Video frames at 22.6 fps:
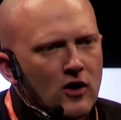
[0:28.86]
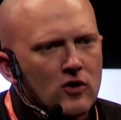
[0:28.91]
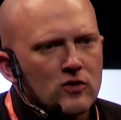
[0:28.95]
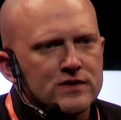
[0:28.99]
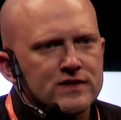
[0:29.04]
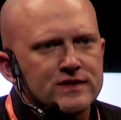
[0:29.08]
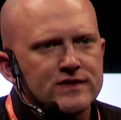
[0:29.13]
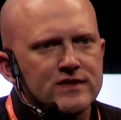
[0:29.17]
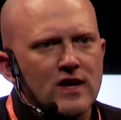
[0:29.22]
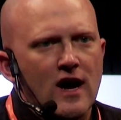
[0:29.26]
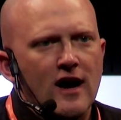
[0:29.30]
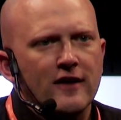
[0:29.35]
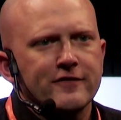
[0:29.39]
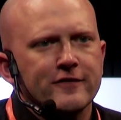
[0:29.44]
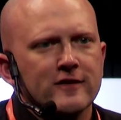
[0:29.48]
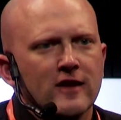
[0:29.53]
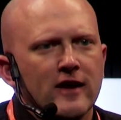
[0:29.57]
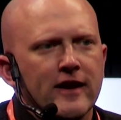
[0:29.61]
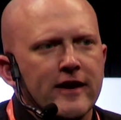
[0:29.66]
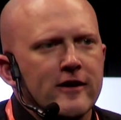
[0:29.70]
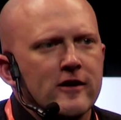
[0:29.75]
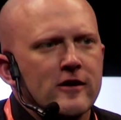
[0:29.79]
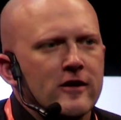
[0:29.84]

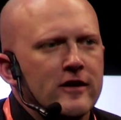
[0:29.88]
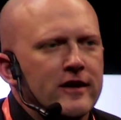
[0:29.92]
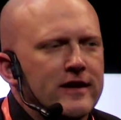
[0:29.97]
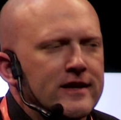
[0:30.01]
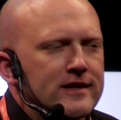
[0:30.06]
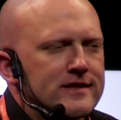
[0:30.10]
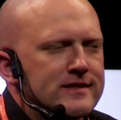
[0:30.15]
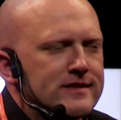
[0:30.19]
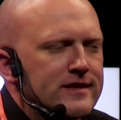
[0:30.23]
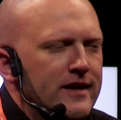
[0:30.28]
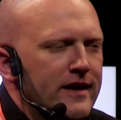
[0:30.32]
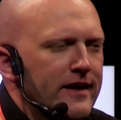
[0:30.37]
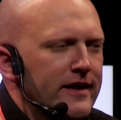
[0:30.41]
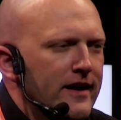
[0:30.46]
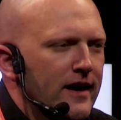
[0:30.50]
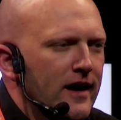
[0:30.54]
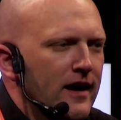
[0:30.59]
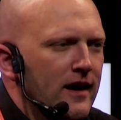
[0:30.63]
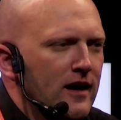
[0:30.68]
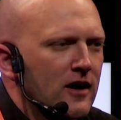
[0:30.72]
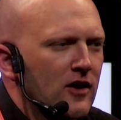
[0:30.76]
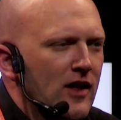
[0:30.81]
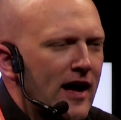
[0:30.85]
SoftLayer is
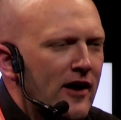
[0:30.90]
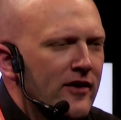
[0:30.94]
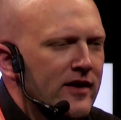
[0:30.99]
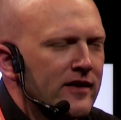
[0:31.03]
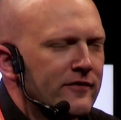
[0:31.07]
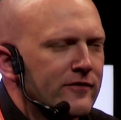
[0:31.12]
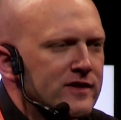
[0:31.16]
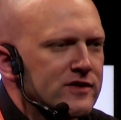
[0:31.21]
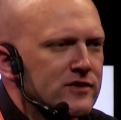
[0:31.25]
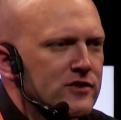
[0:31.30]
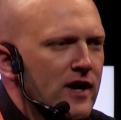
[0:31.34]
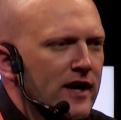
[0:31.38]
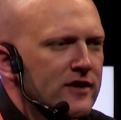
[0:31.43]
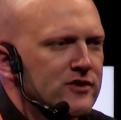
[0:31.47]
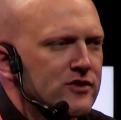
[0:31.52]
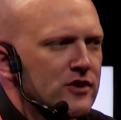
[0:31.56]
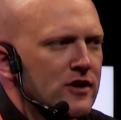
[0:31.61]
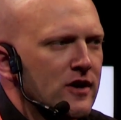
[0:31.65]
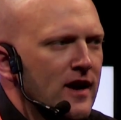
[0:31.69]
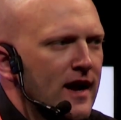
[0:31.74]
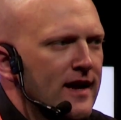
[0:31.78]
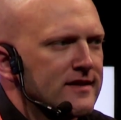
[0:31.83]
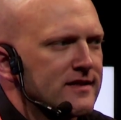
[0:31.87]
a cloud
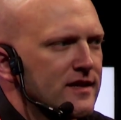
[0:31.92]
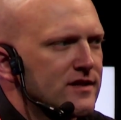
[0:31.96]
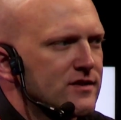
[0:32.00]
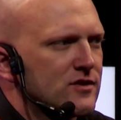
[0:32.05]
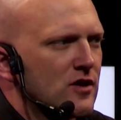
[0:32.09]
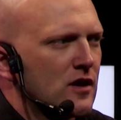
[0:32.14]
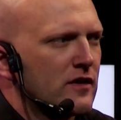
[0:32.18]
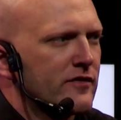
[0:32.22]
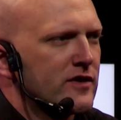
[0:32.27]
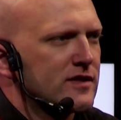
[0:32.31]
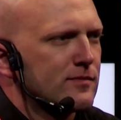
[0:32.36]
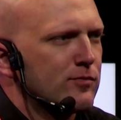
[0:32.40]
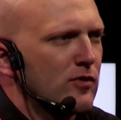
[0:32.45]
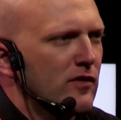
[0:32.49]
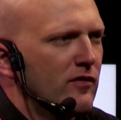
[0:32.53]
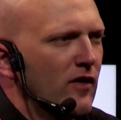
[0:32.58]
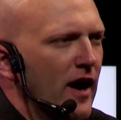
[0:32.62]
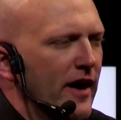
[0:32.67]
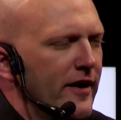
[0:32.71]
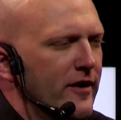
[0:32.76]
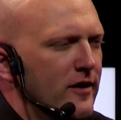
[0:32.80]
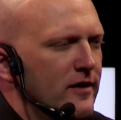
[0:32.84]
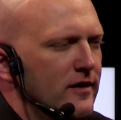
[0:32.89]
infrastructure as a service
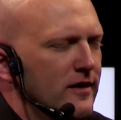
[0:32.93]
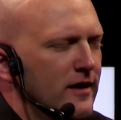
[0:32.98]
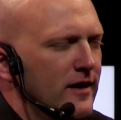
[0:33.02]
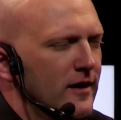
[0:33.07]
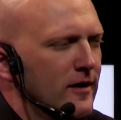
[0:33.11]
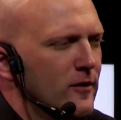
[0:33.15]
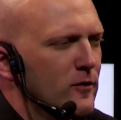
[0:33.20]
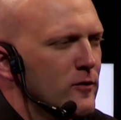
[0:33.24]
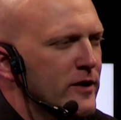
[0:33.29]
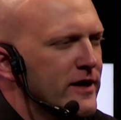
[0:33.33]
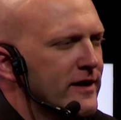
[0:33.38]
provider.